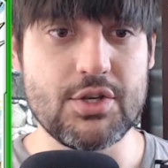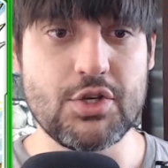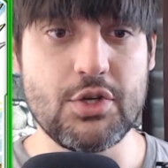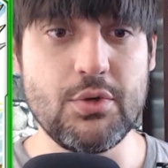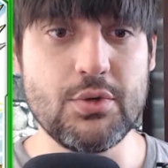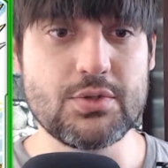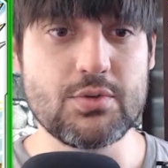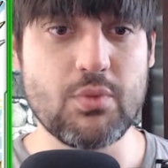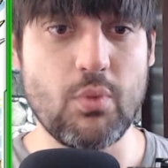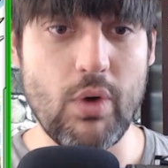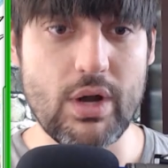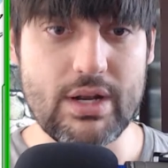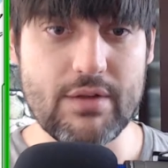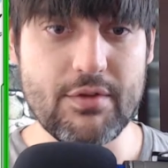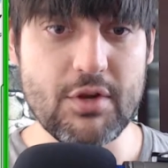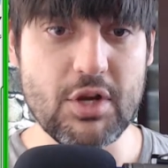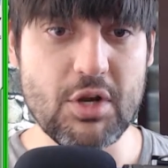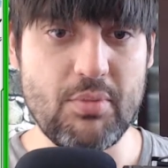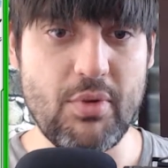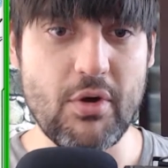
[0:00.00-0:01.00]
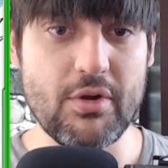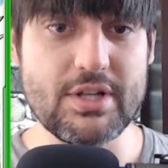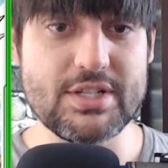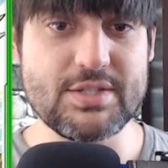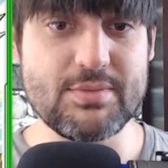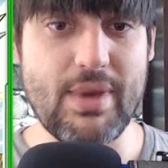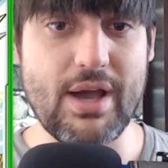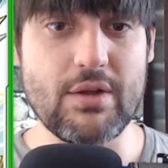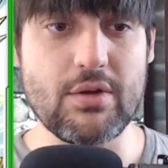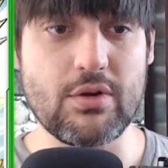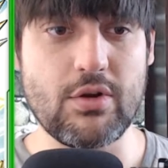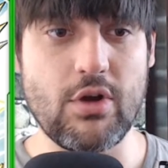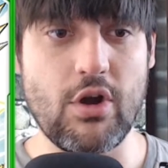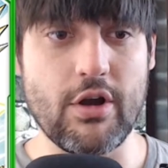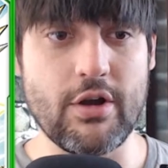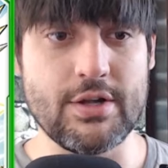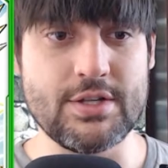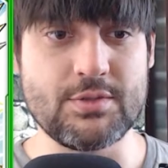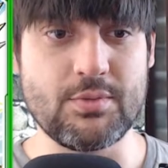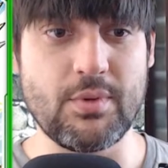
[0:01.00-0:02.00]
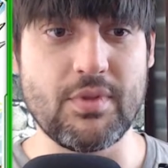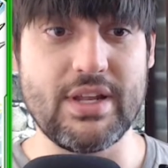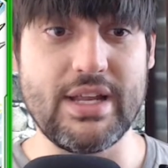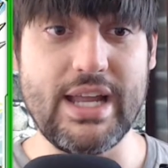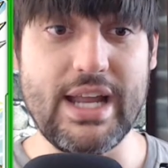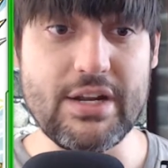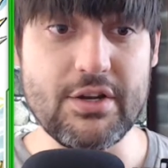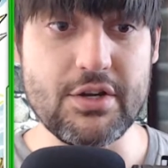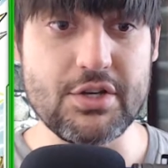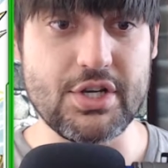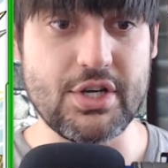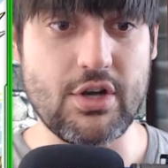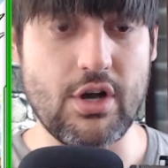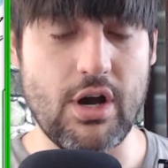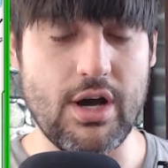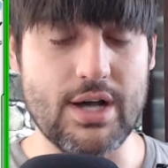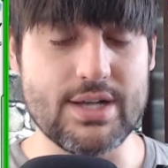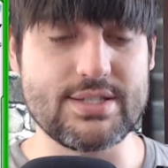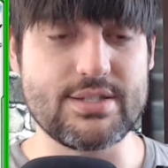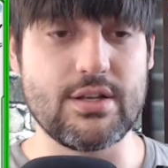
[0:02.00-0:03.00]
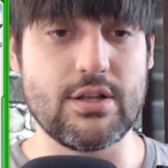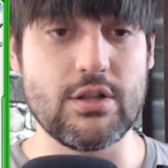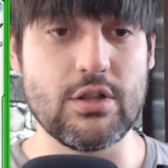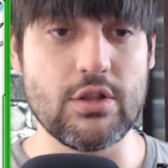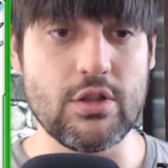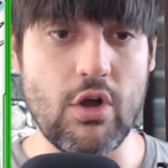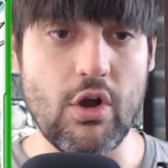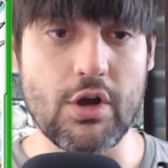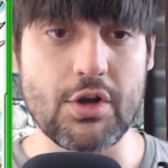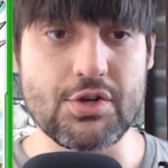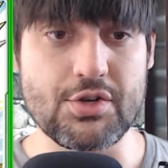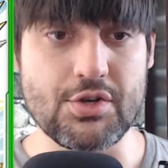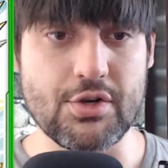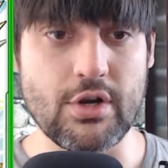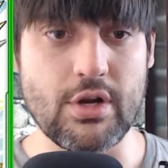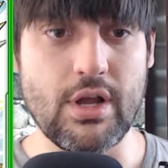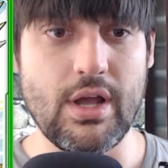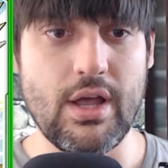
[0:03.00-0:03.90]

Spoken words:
choose one of your opponent's battle cards with an energy cost larger